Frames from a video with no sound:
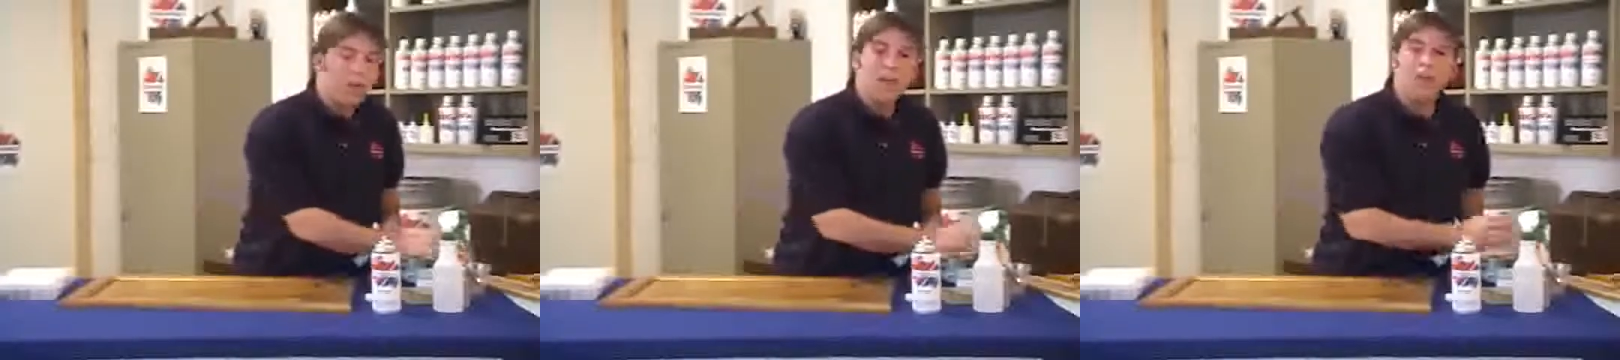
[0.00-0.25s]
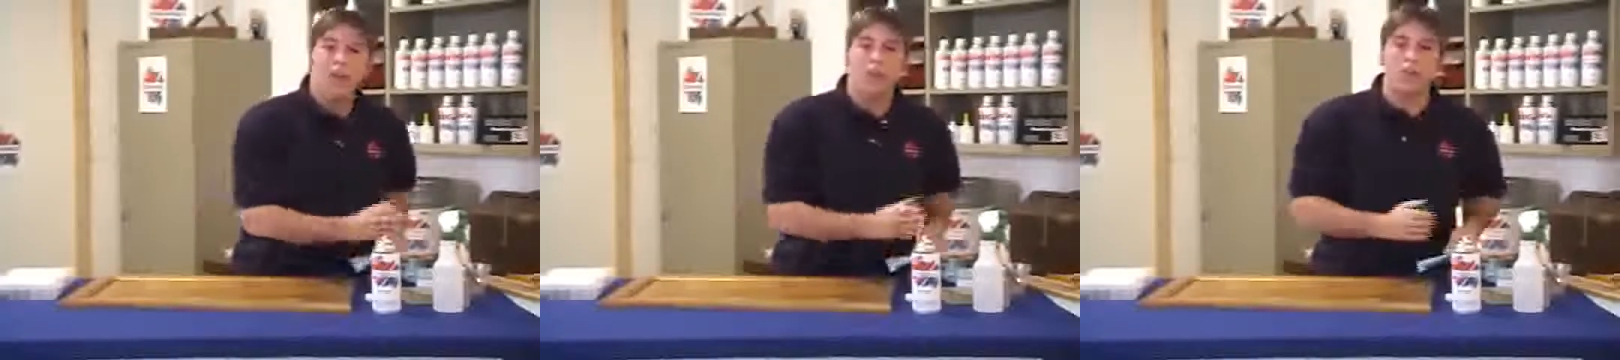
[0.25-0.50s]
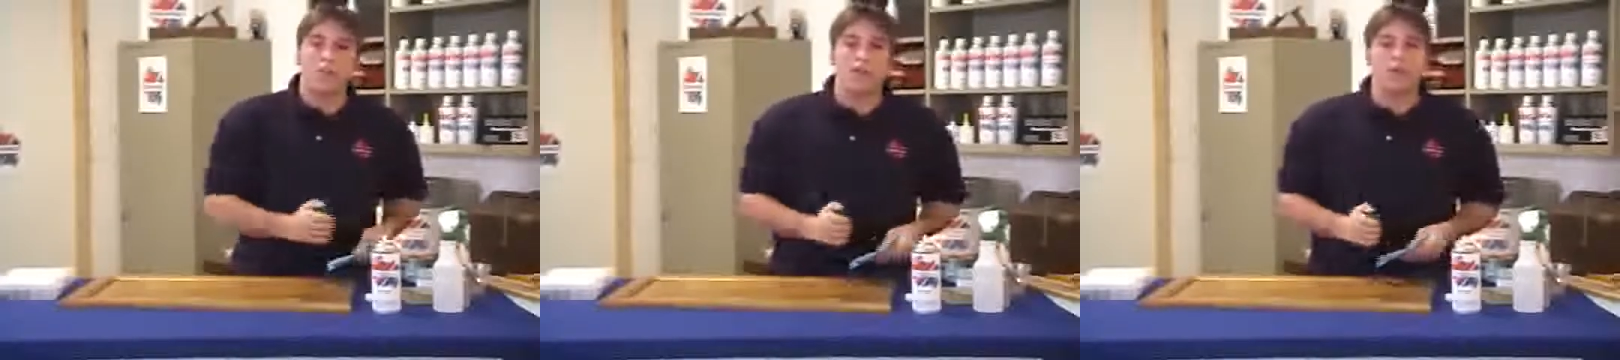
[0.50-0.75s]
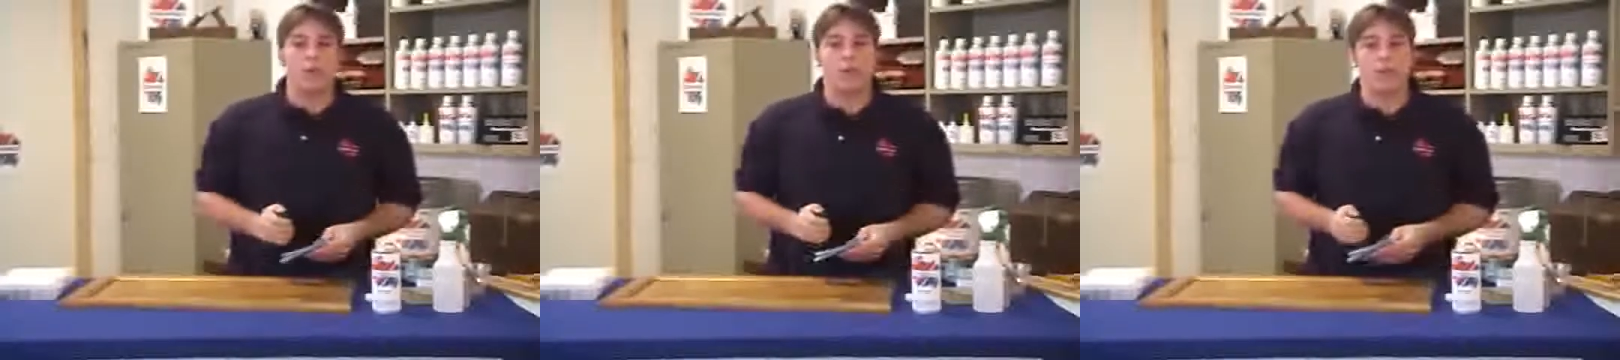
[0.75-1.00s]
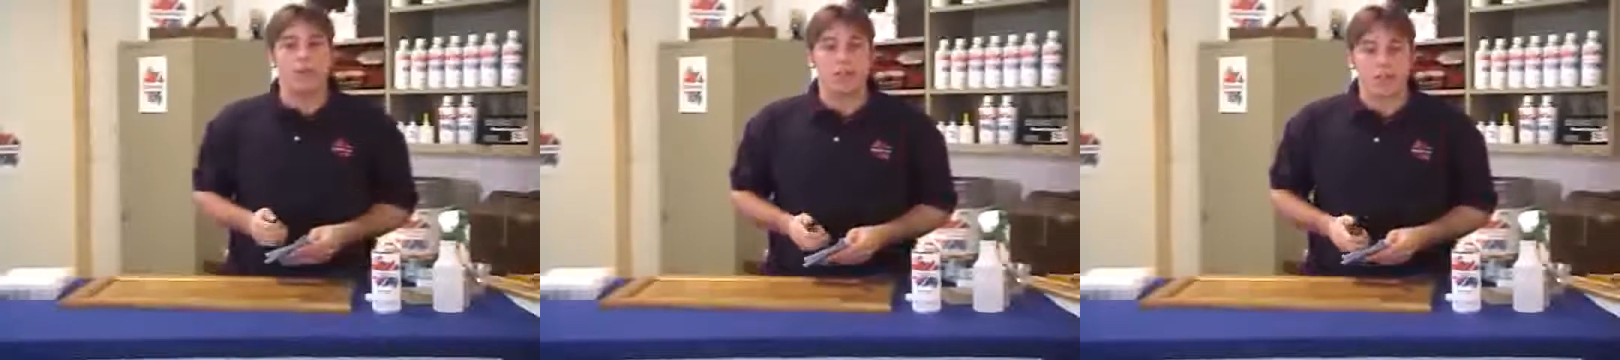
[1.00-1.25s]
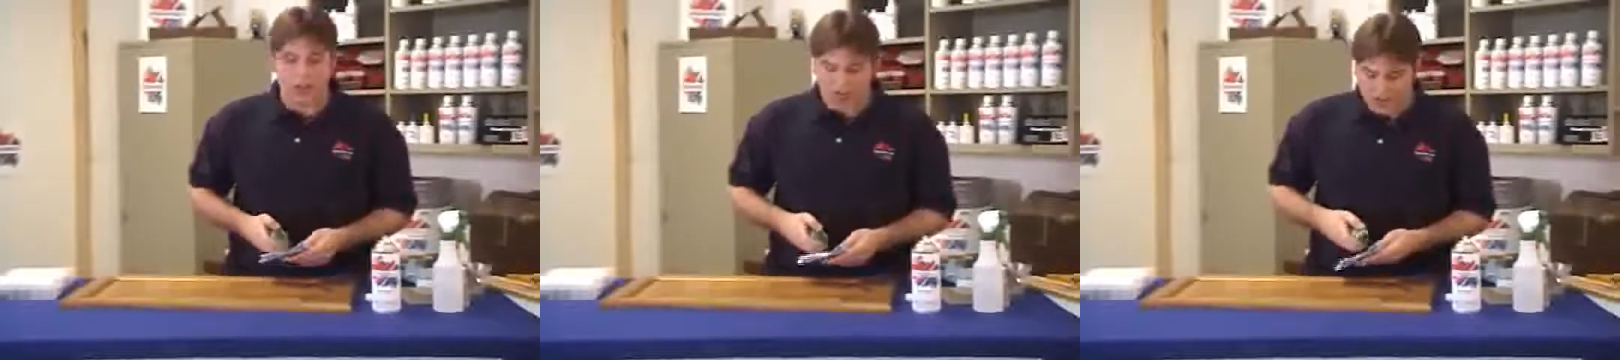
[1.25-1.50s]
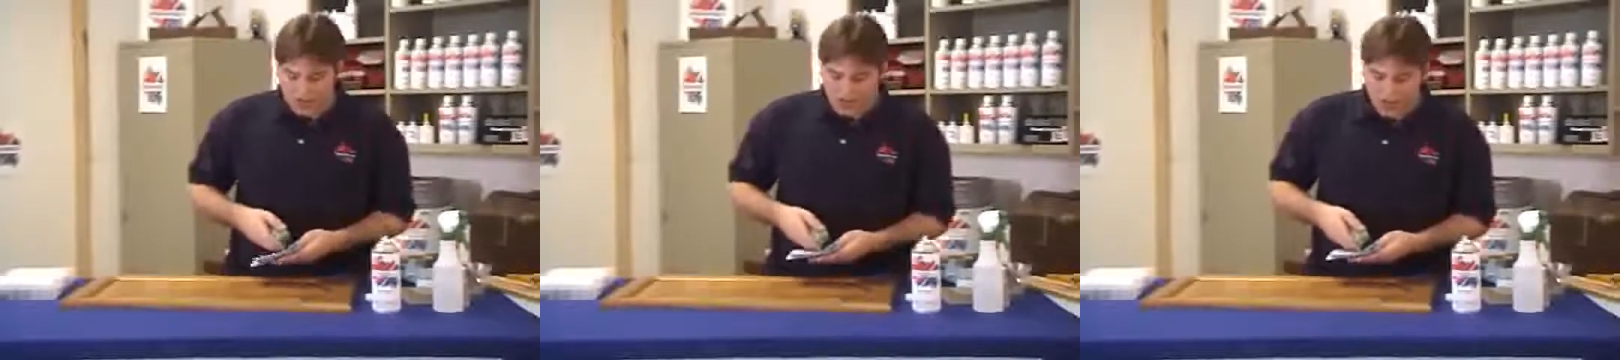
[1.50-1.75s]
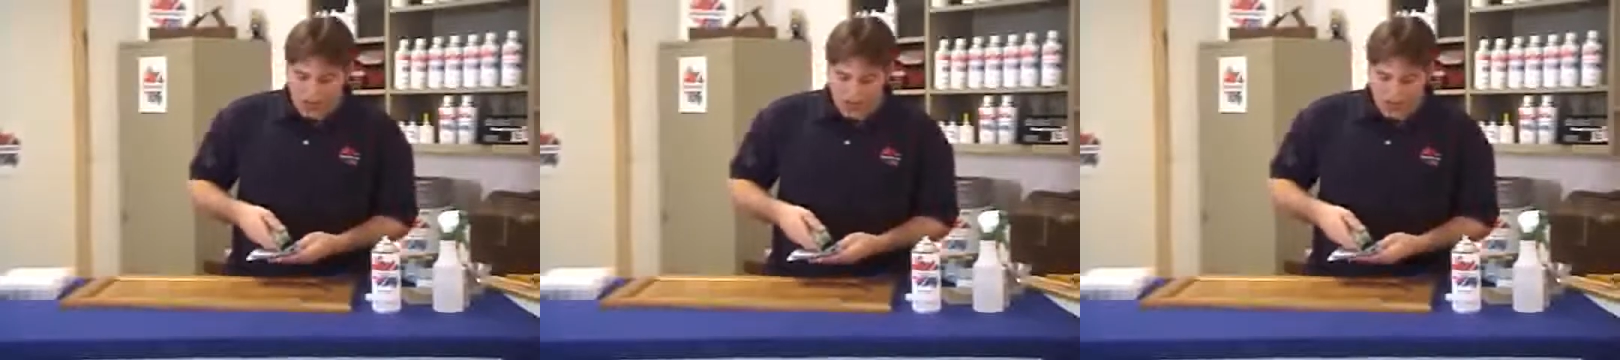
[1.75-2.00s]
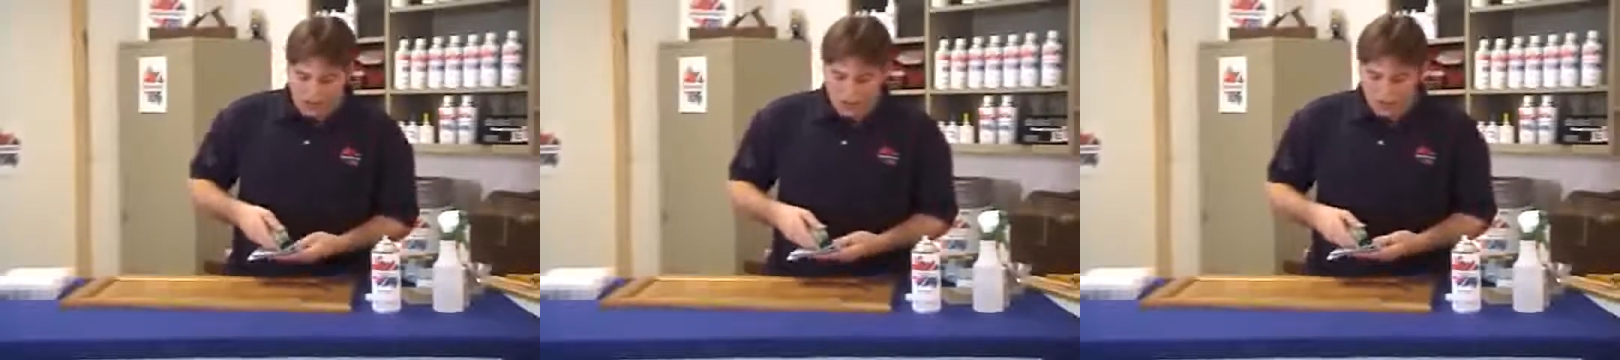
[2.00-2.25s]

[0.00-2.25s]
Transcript: need a little bit of mineral spirits on a rag.